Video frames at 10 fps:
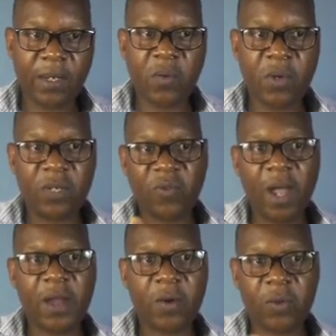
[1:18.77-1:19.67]
you will
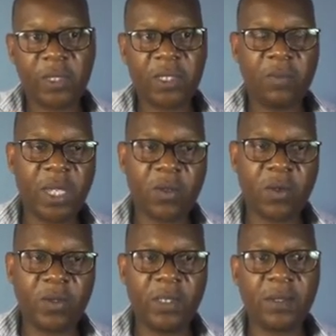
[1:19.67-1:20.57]
find all these
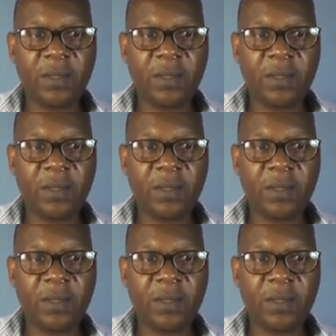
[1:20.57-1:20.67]
methods.